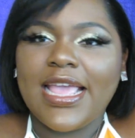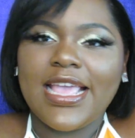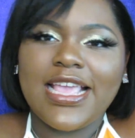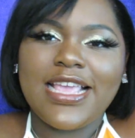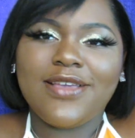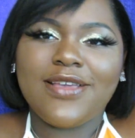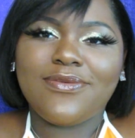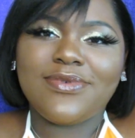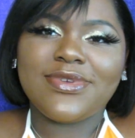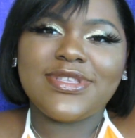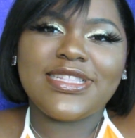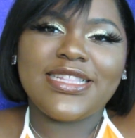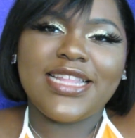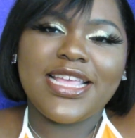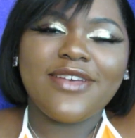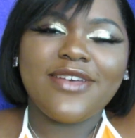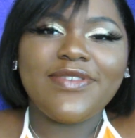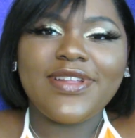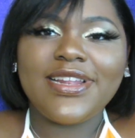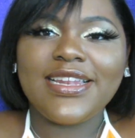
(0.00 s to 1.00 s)
It was
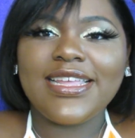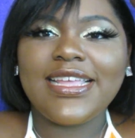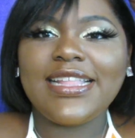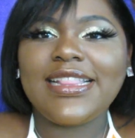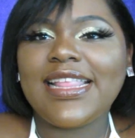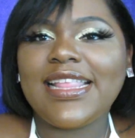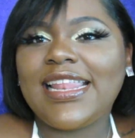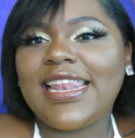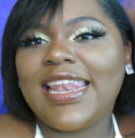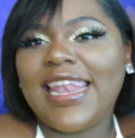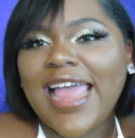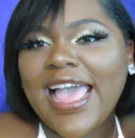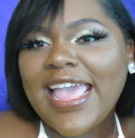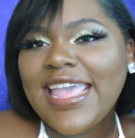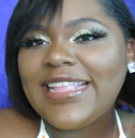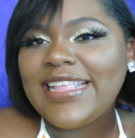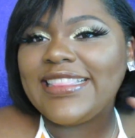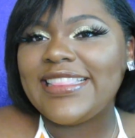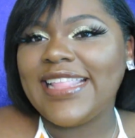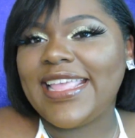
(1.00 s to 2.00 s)
never nothing
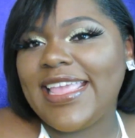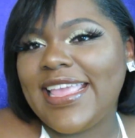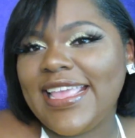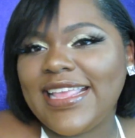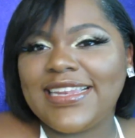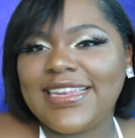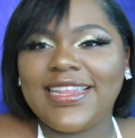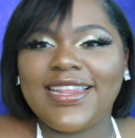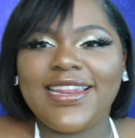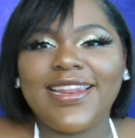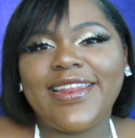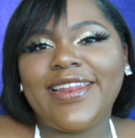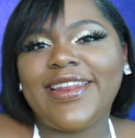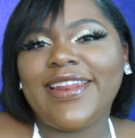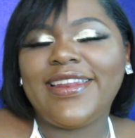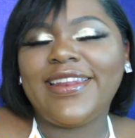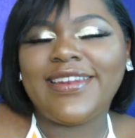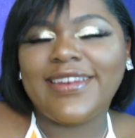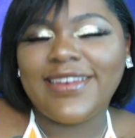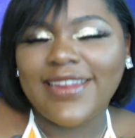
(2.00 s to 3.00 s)
like that. Da, da,
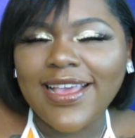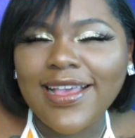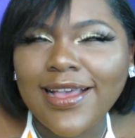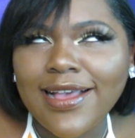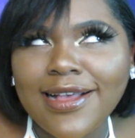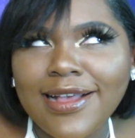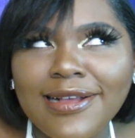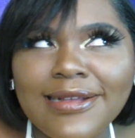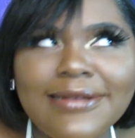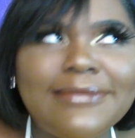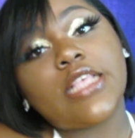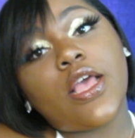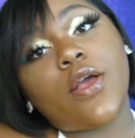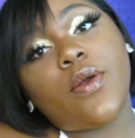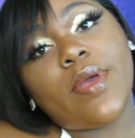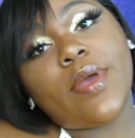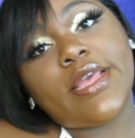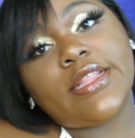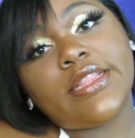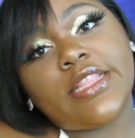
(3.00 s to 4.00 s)
da, da.
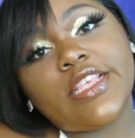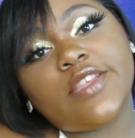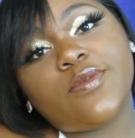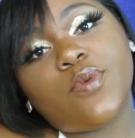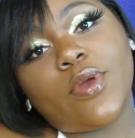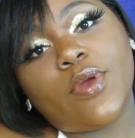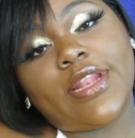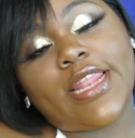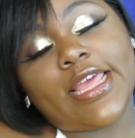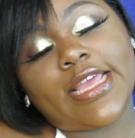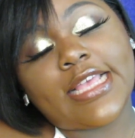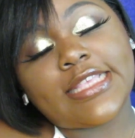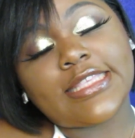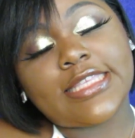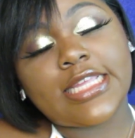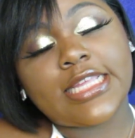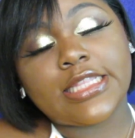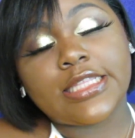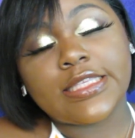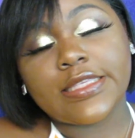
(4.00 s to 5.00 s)
So at this point, like I
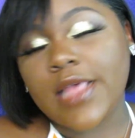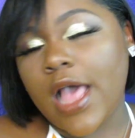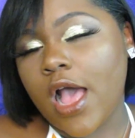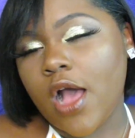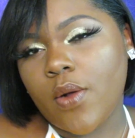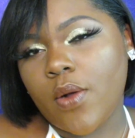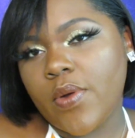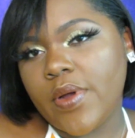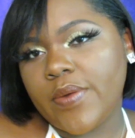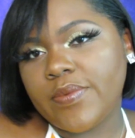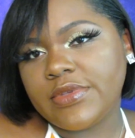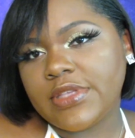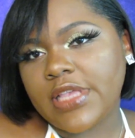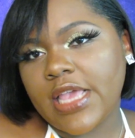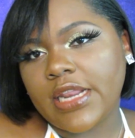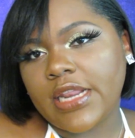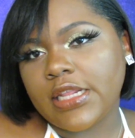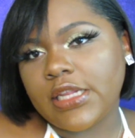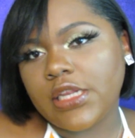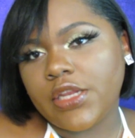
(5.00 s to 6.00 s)
said, the hallway was
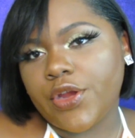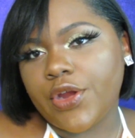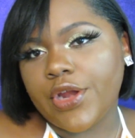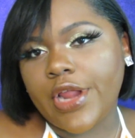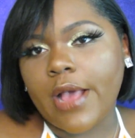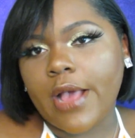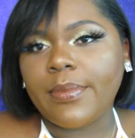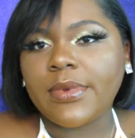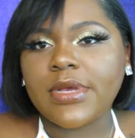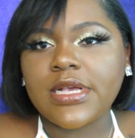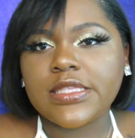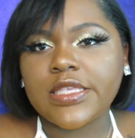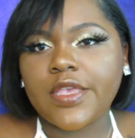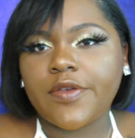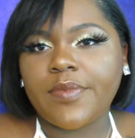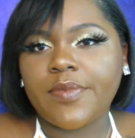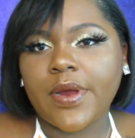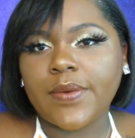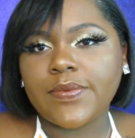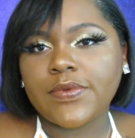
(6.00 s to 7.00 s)
kind of clearing out because
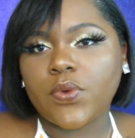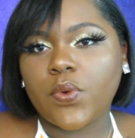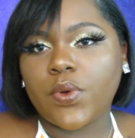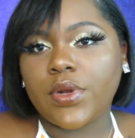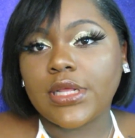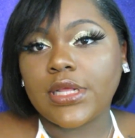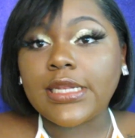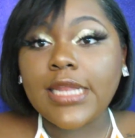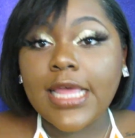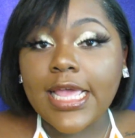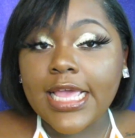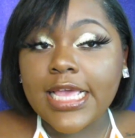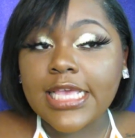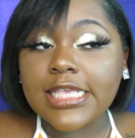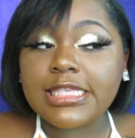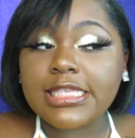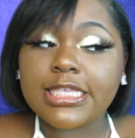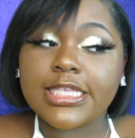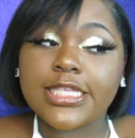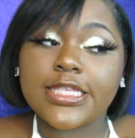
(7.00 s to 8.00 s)
everybody was going to
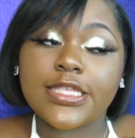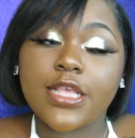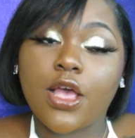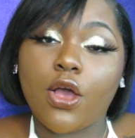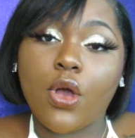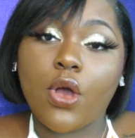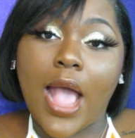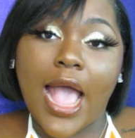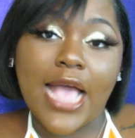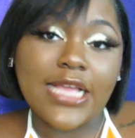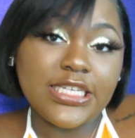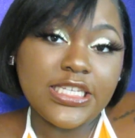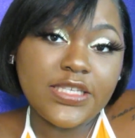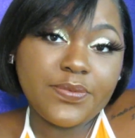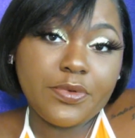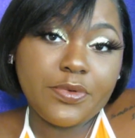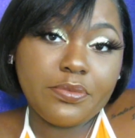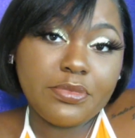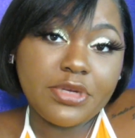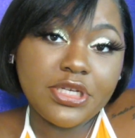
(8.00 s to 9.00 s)
class. So I
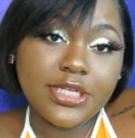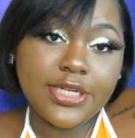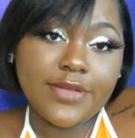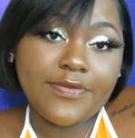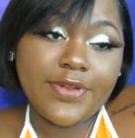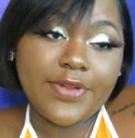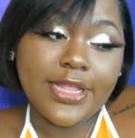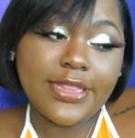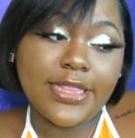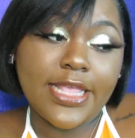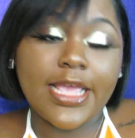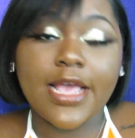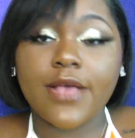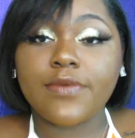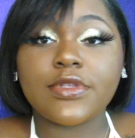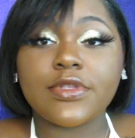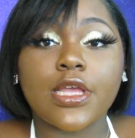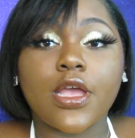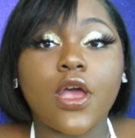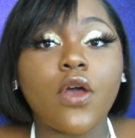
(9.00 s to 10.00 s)
just pretty much left it at that. I
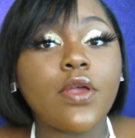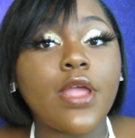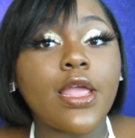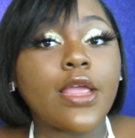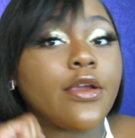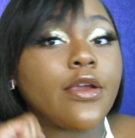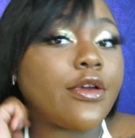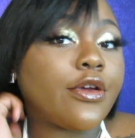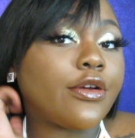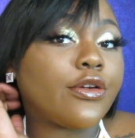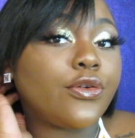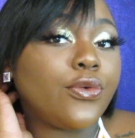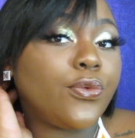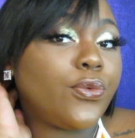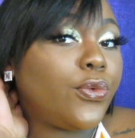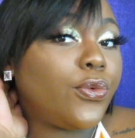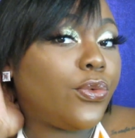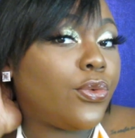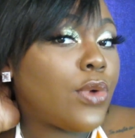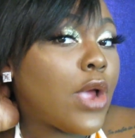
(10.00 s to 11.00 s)
was like, okay, girl,
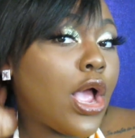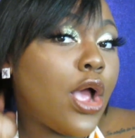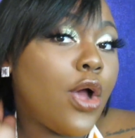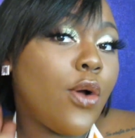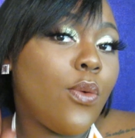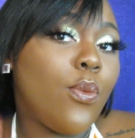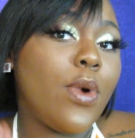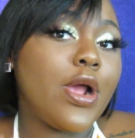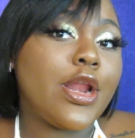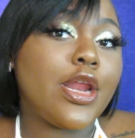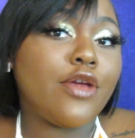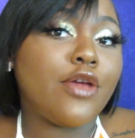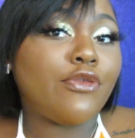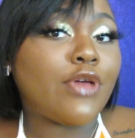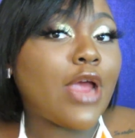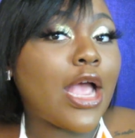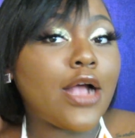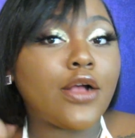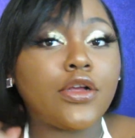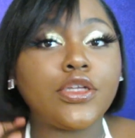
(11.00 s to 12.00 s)
cool,
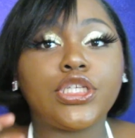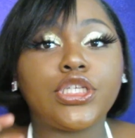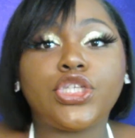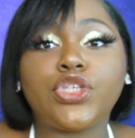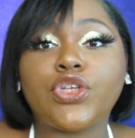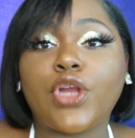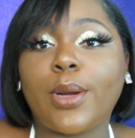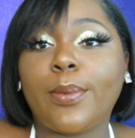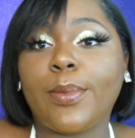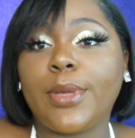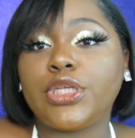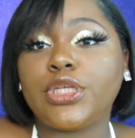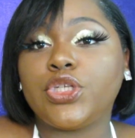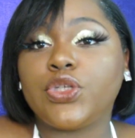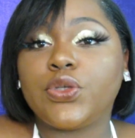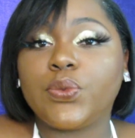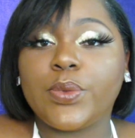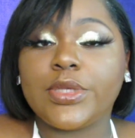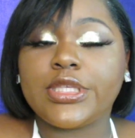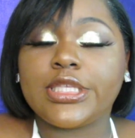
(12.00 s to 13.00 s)
whatever. I was just trying to make
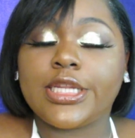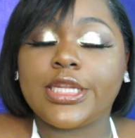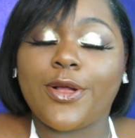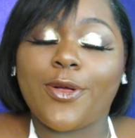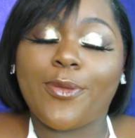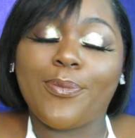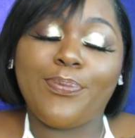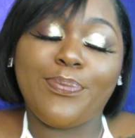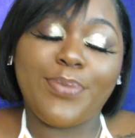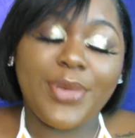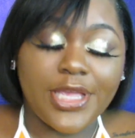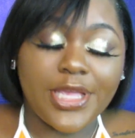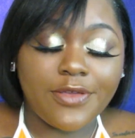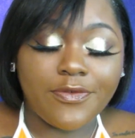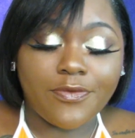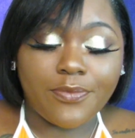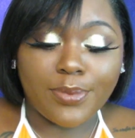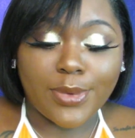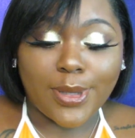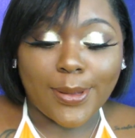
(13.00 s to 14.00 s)
sure it wasn't no
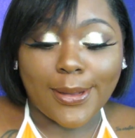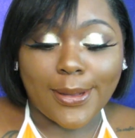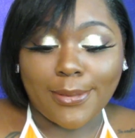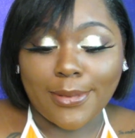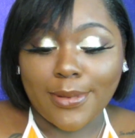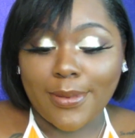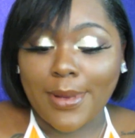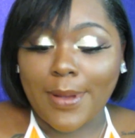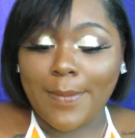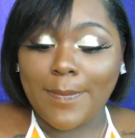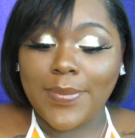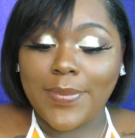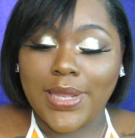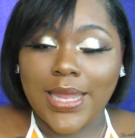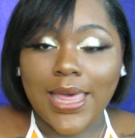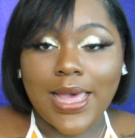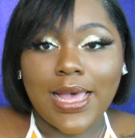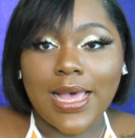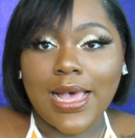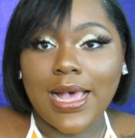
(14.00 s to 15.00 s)
beef, blah, blah, blah,
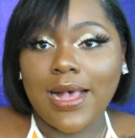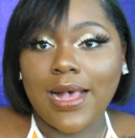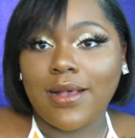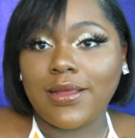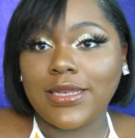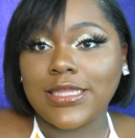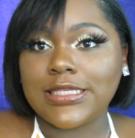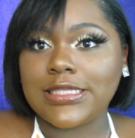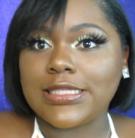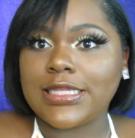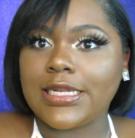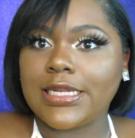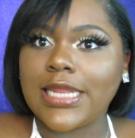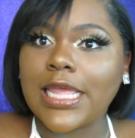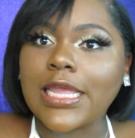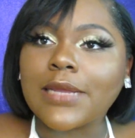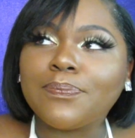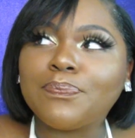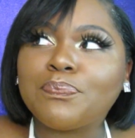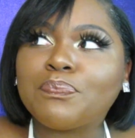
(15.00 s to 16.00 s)
blah, blah, this and
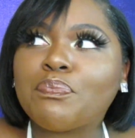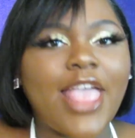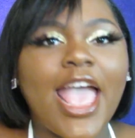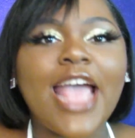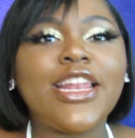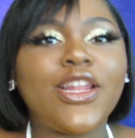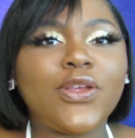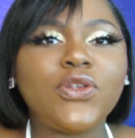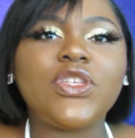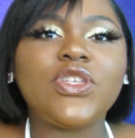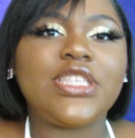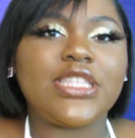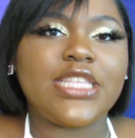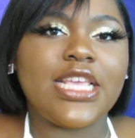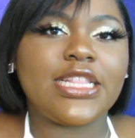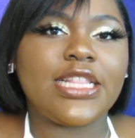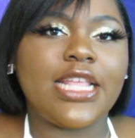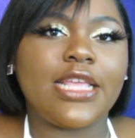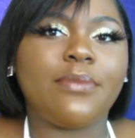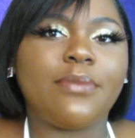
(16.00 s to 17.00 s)
that. I know she
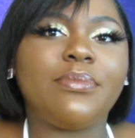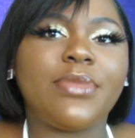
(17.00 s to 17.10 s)
said that